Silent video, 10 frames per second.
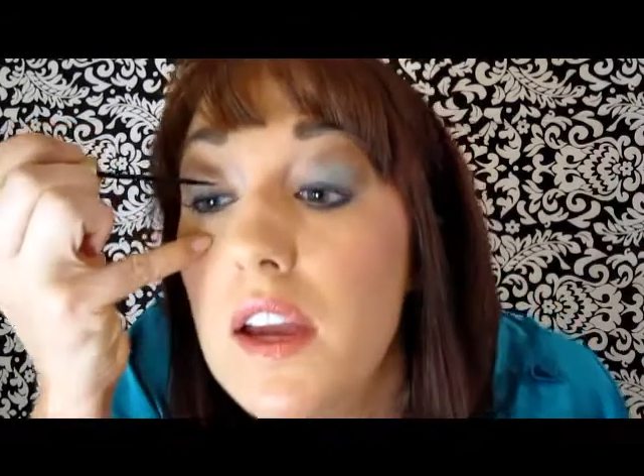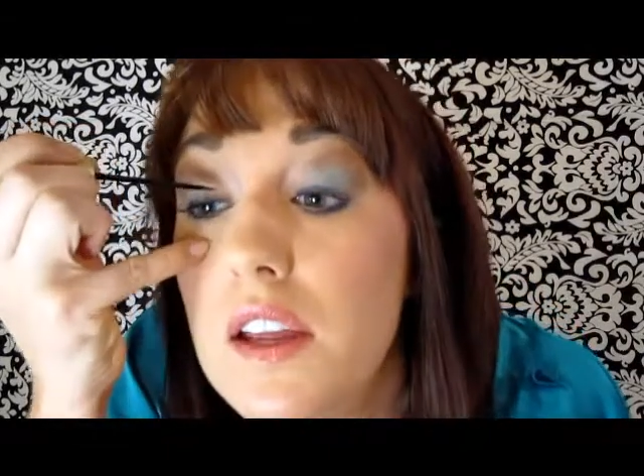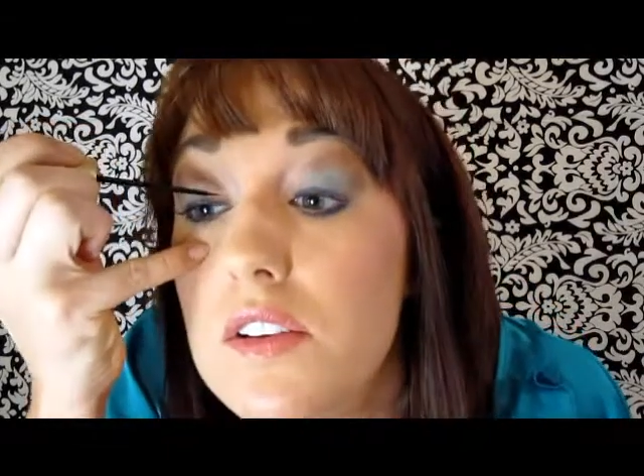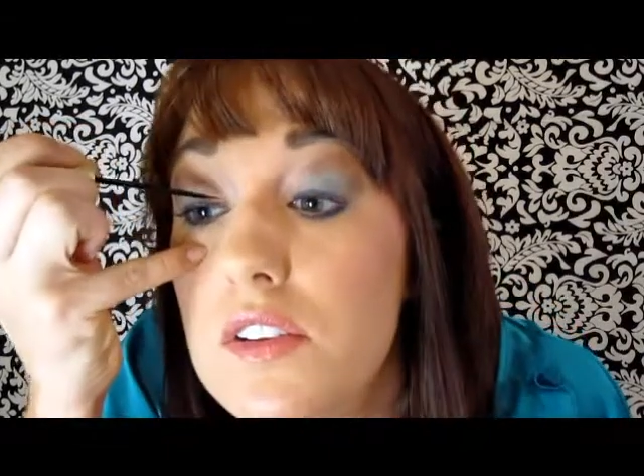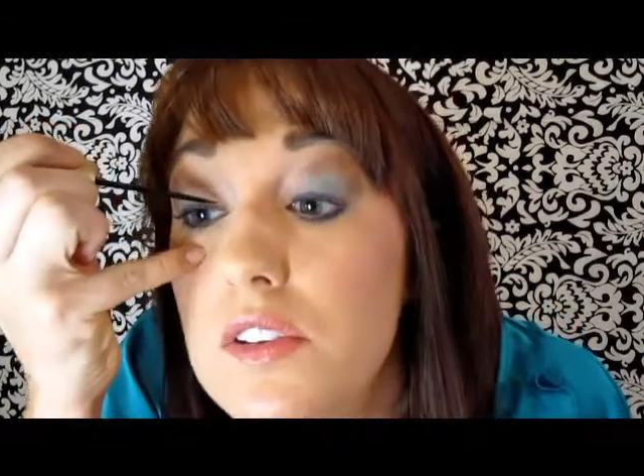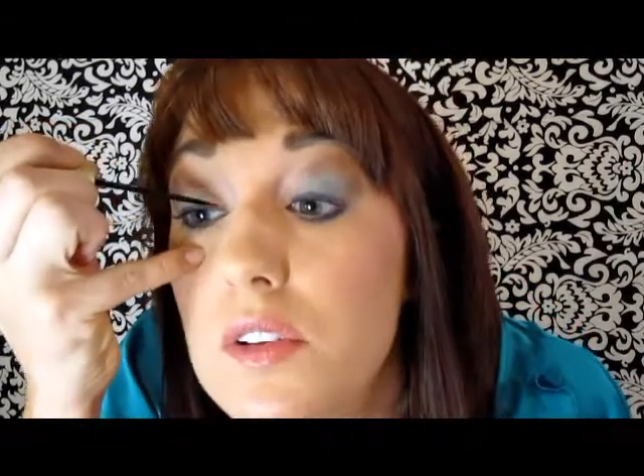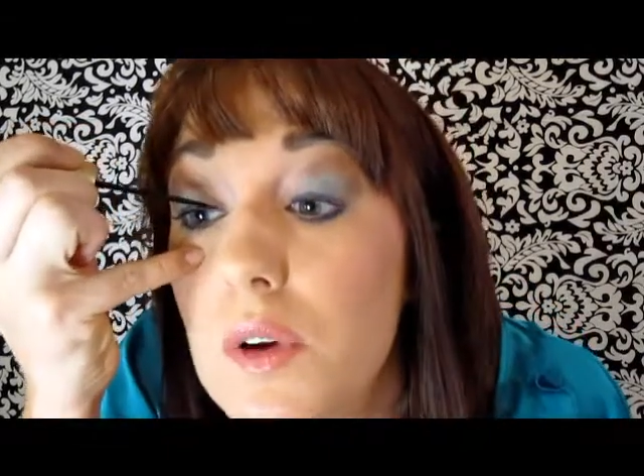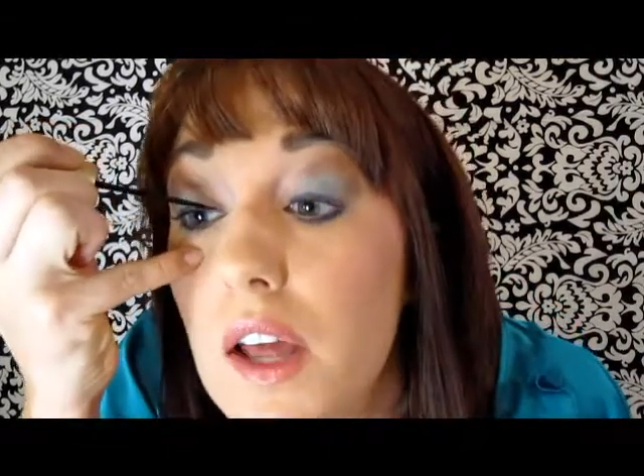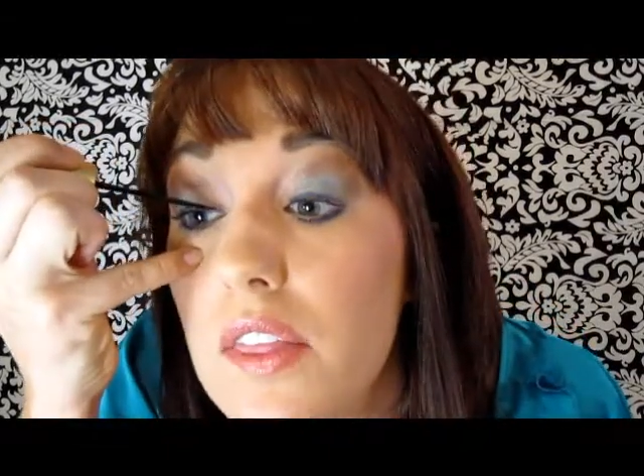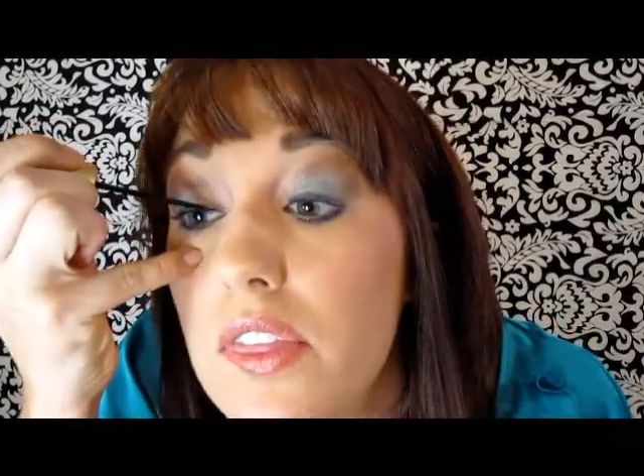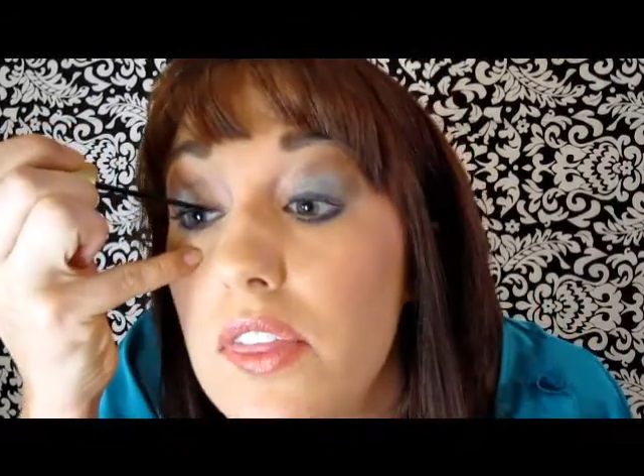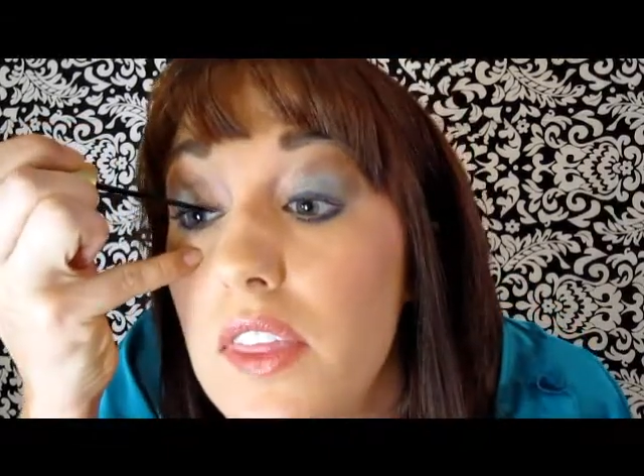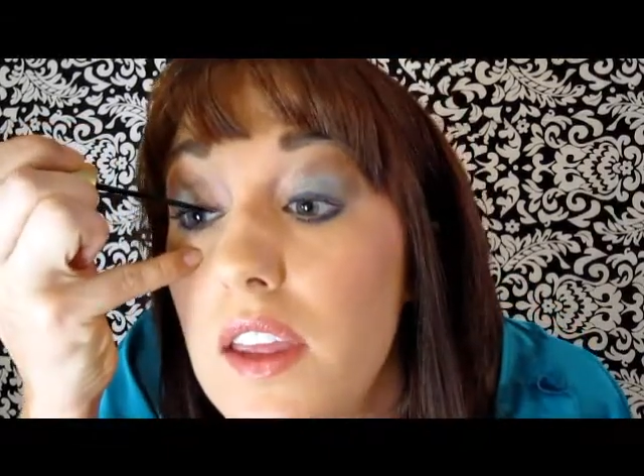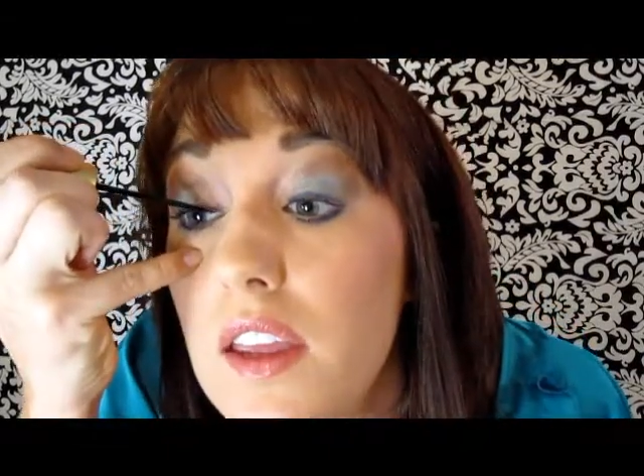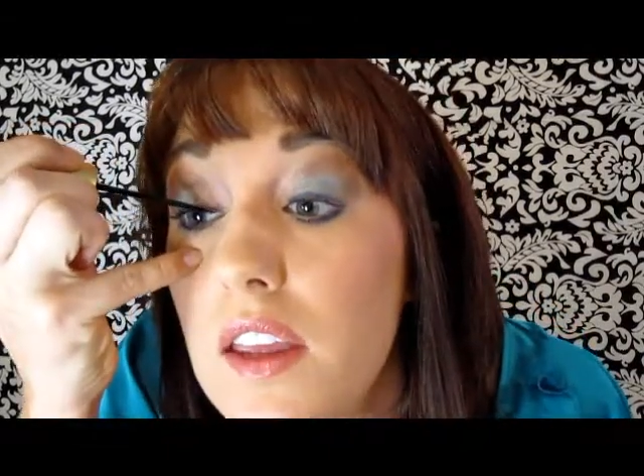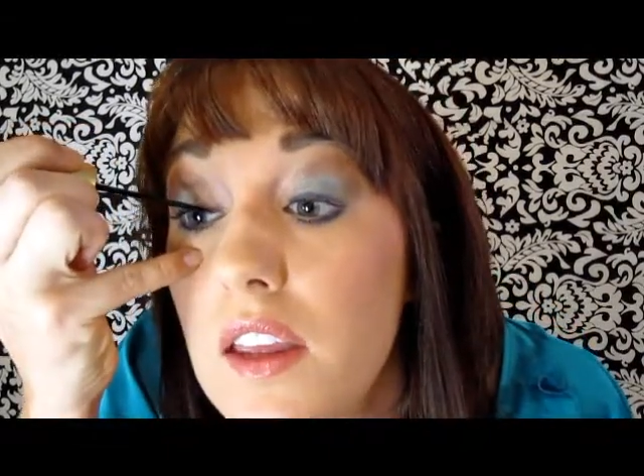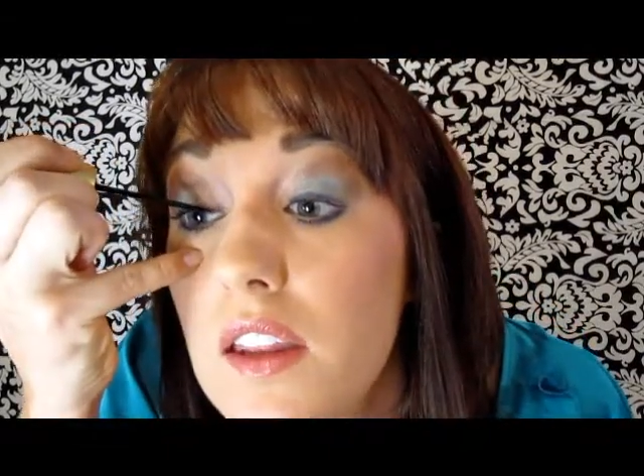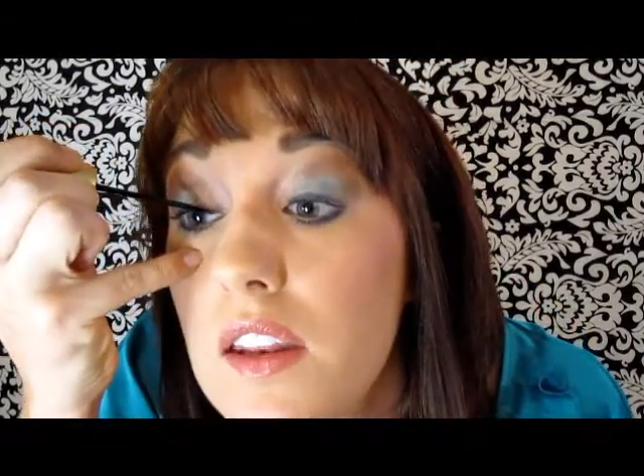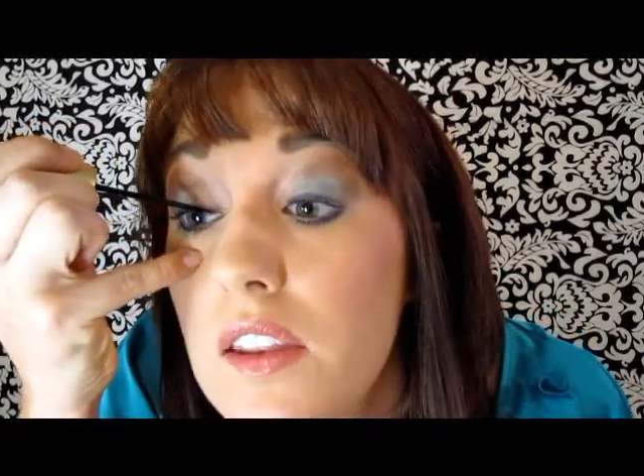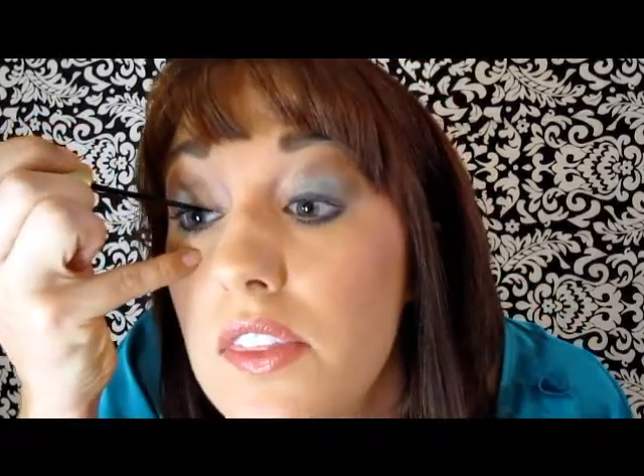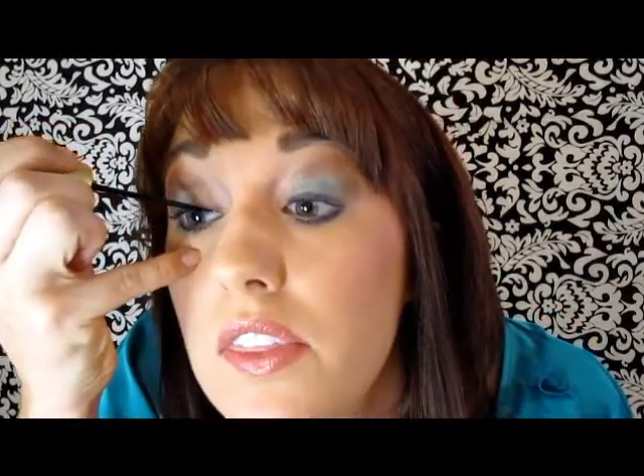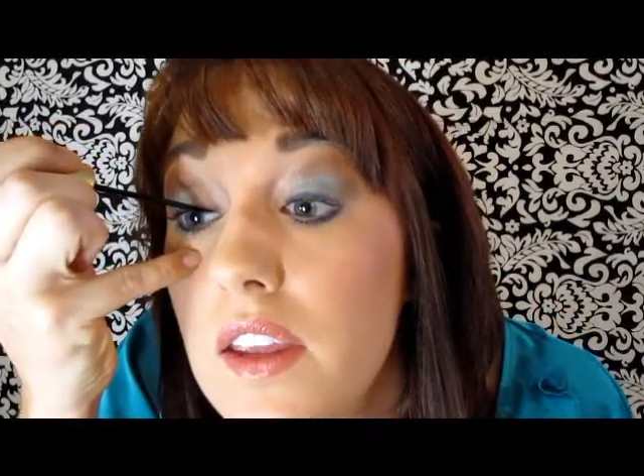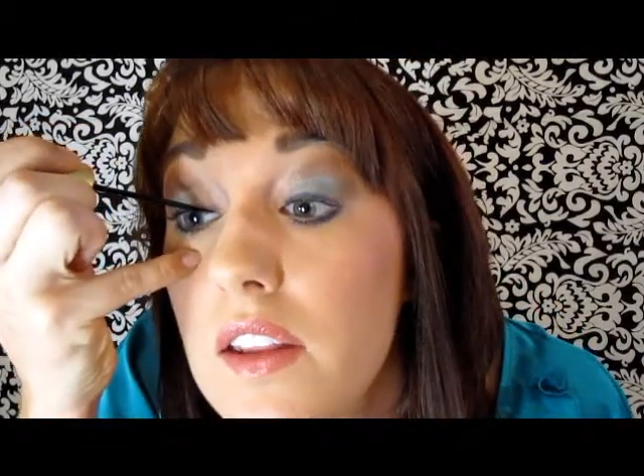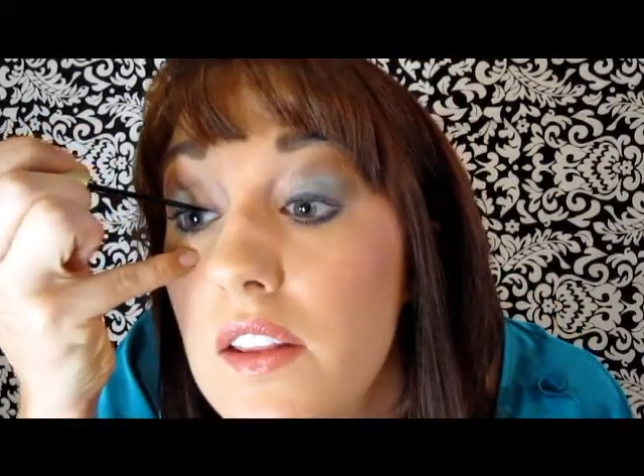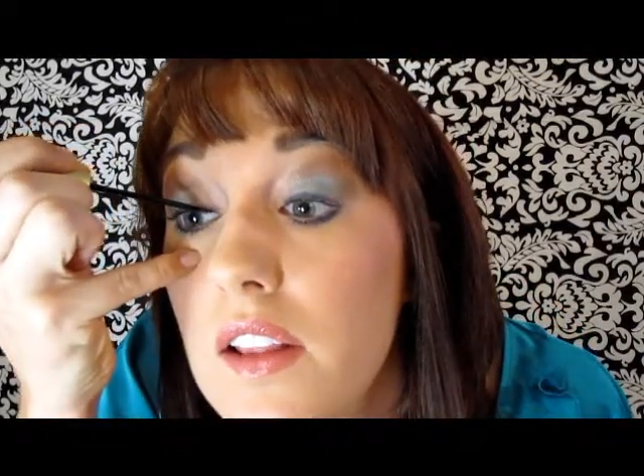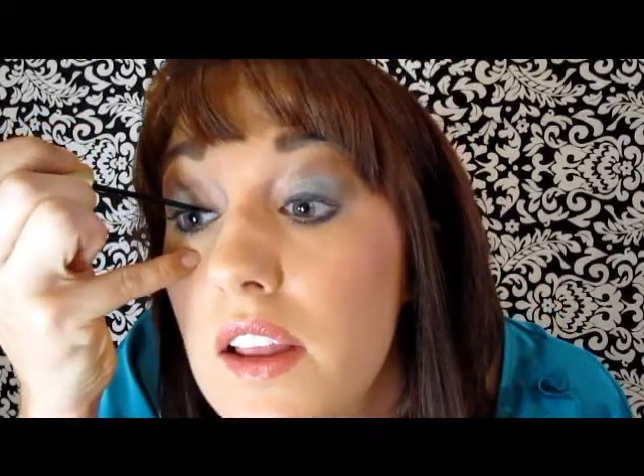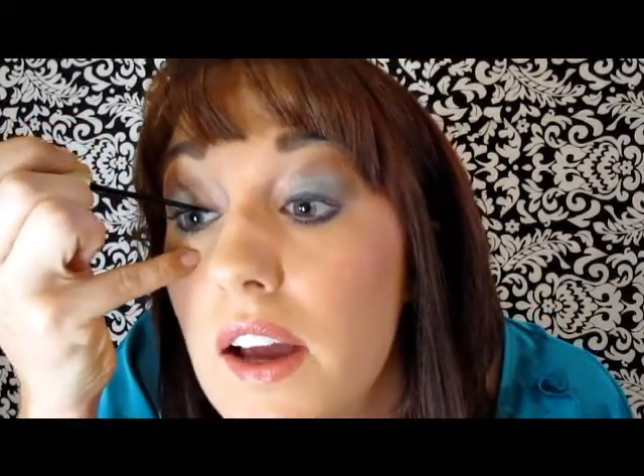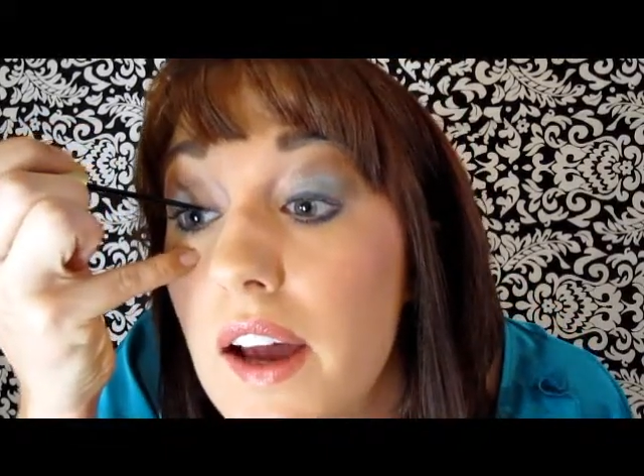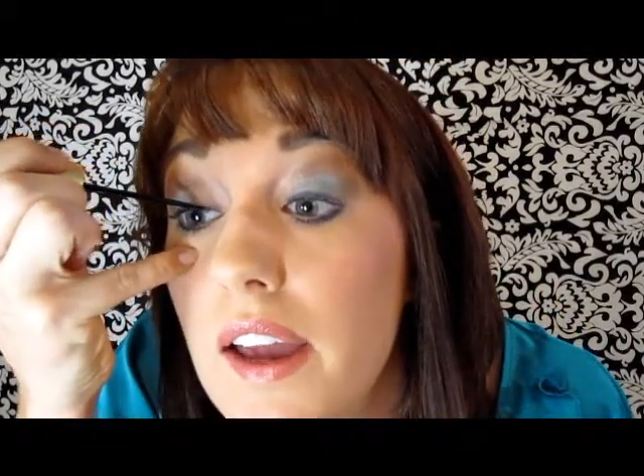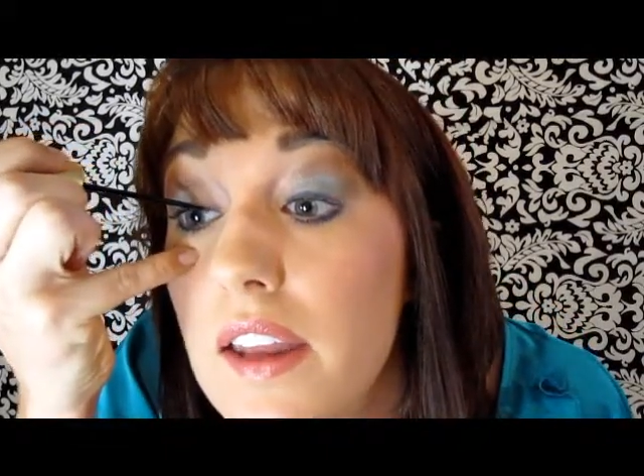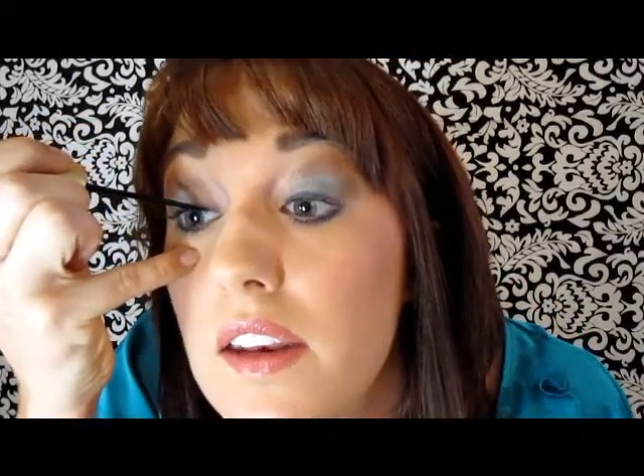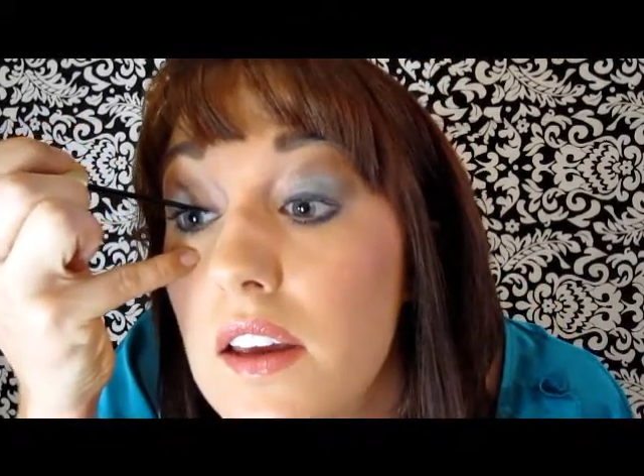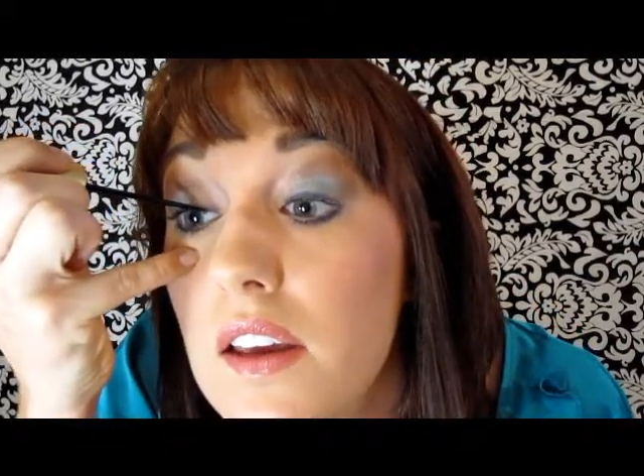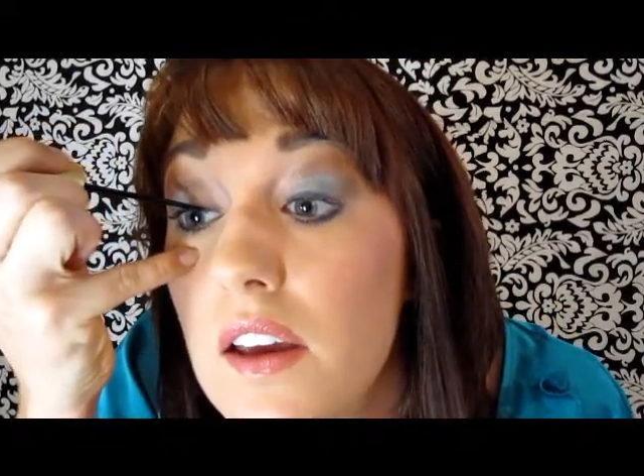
and just do a thin line